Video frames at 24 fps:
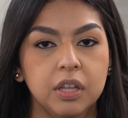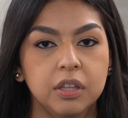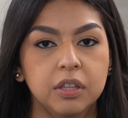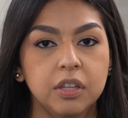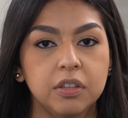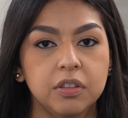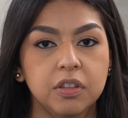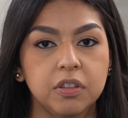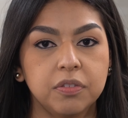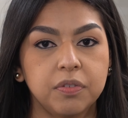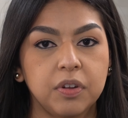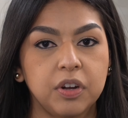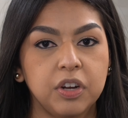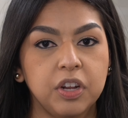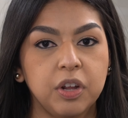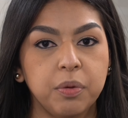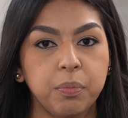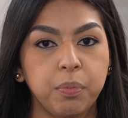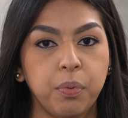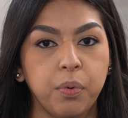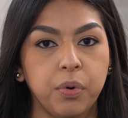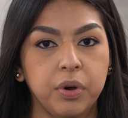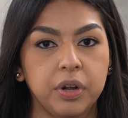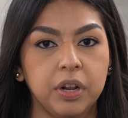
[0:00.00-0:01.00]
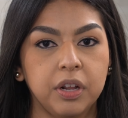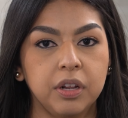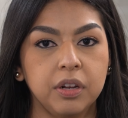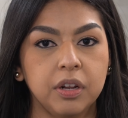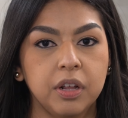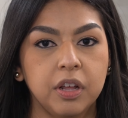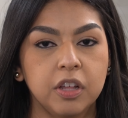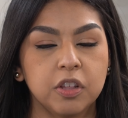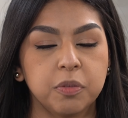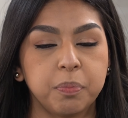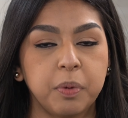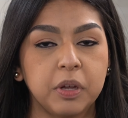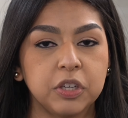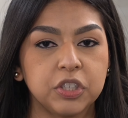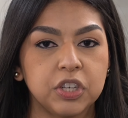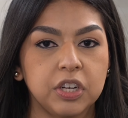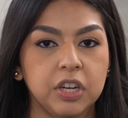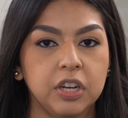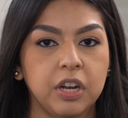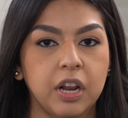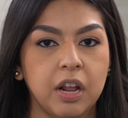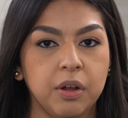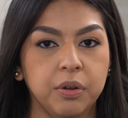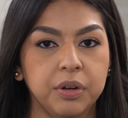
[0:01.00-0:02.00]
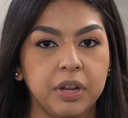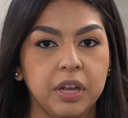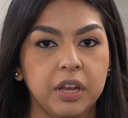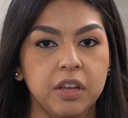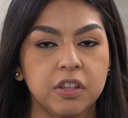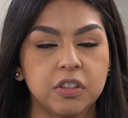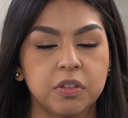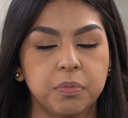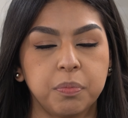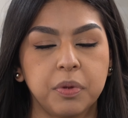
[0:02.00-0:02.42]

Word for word: This is very important, especially nowadays,